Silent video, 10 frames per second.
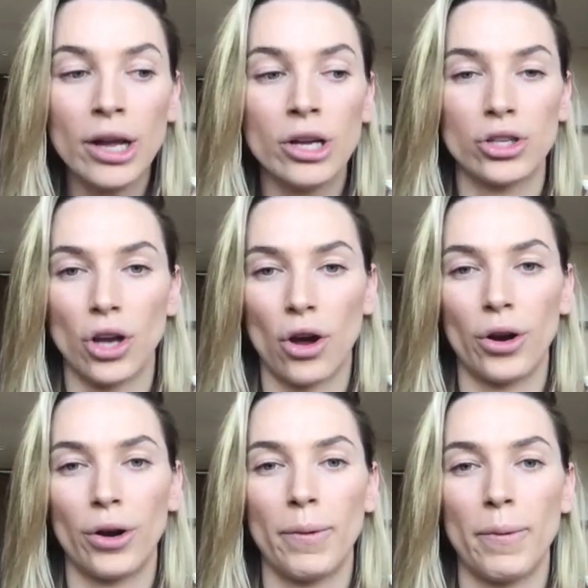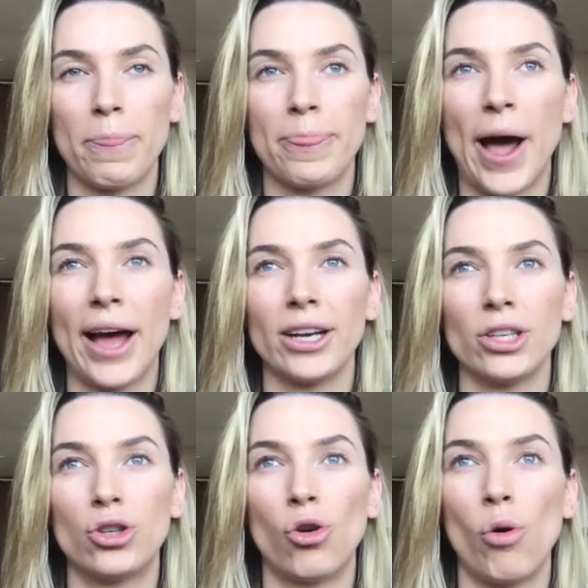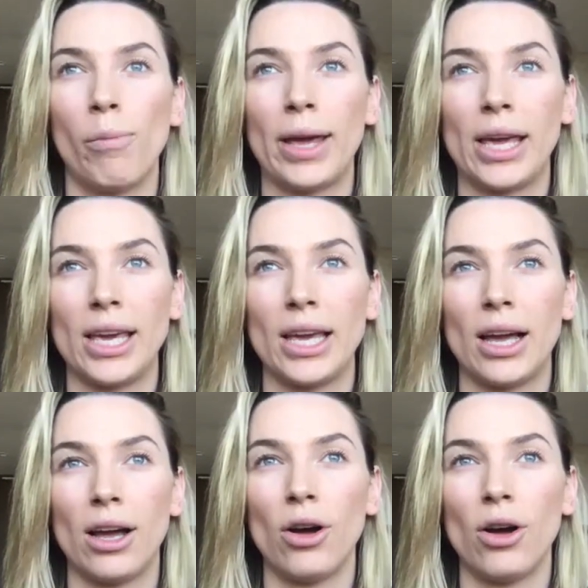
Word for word: So that taught me,